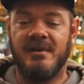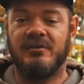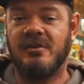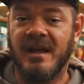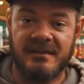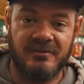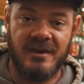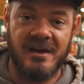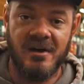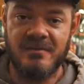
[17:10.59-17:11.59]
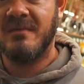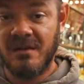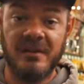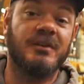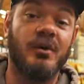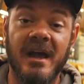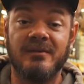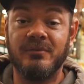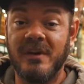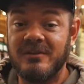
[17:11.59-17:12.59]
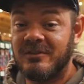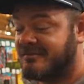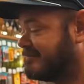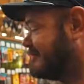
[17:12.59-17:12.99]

Make sure you like the video. Let's go catch some fish.